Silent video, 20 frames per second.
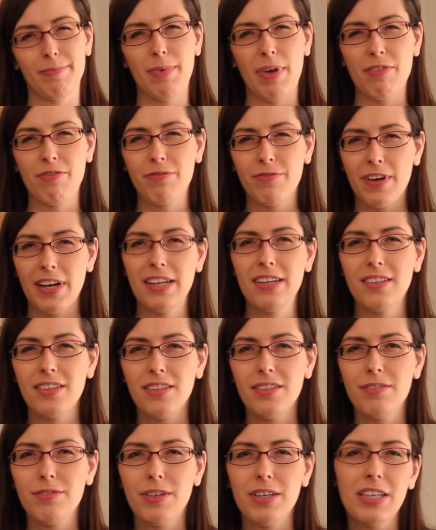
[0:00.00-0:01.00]
My
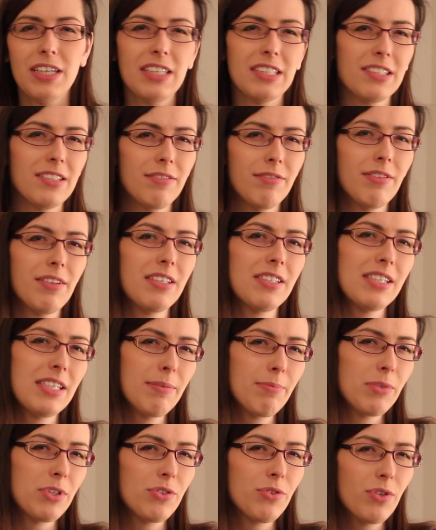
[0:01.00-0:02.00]
final verdict of the
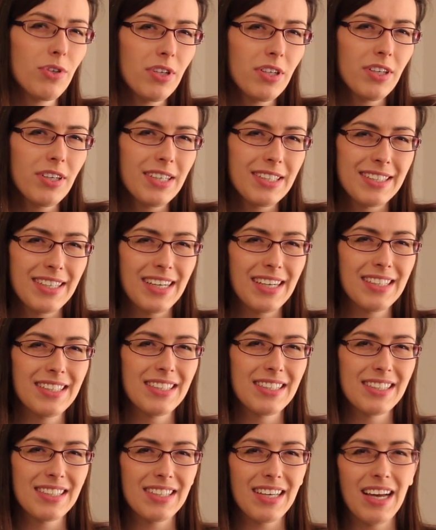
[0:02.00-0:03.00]
Steam controller is that
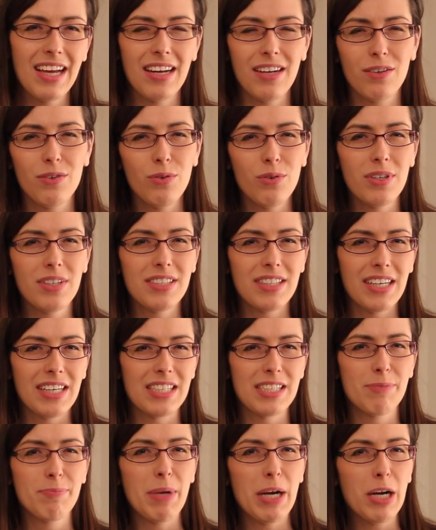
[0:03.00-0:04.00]
it's kind of cool as an
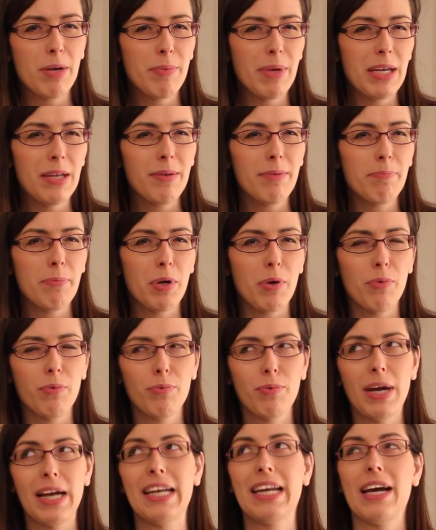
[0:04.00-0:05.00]
experiment, but
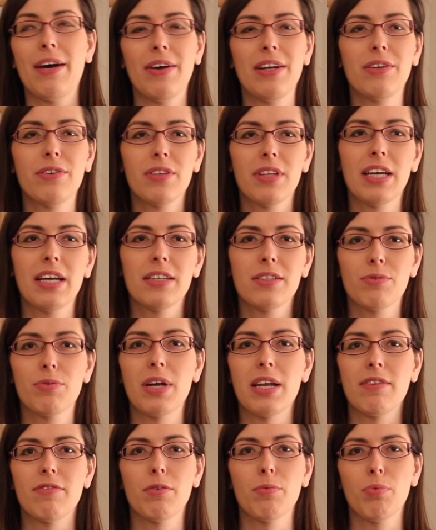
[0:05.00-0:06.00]
right now I don't think it's
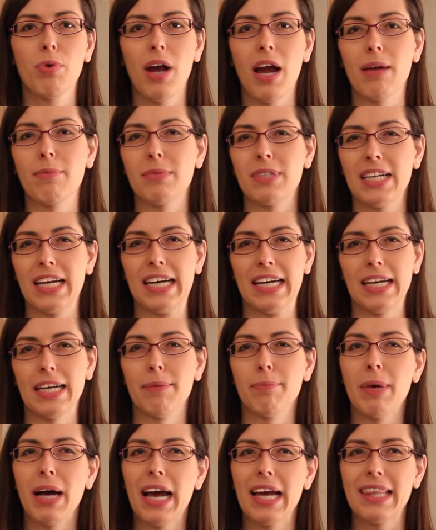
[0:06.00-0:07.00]
ready for prime
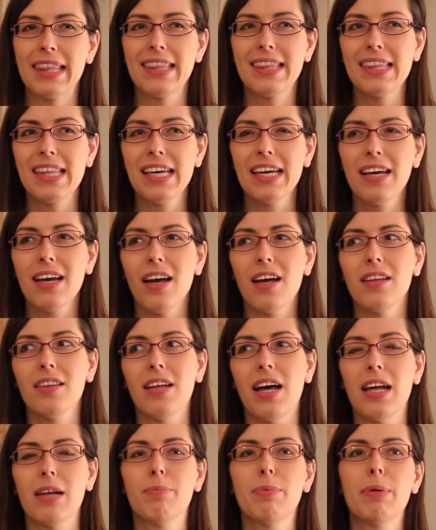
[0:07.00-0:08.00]
time. I think a
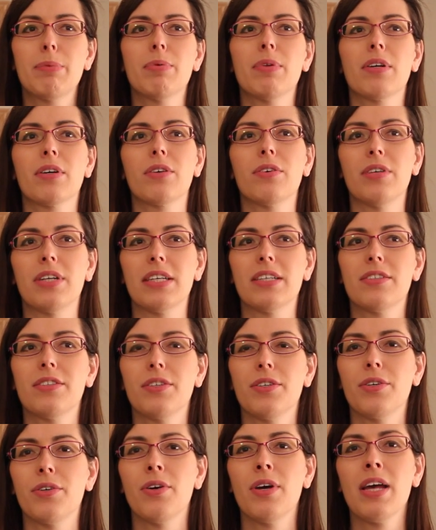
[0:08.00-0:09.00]
lot of people are going
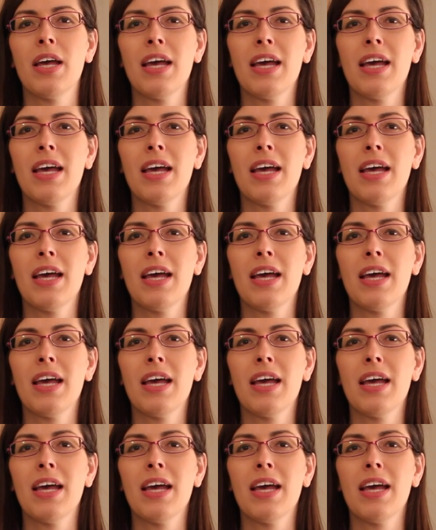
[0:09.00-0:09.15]
to